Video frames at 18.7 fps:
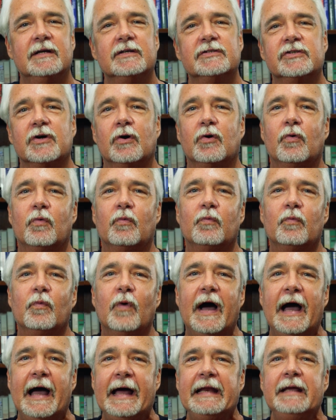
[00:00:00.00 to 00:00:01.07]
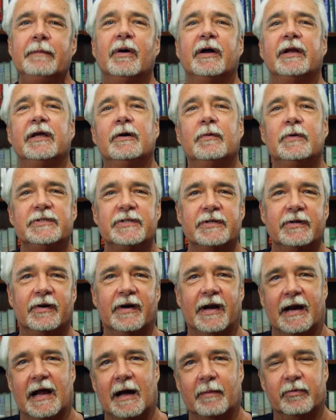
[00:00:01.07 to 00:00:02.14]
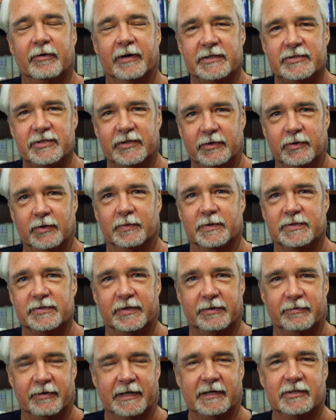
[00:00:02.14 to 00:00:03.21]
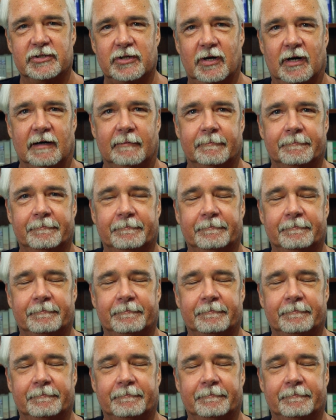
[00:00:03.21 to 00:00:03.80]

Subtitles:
So anybody who was in on that operation knew it was the Iran Ajr.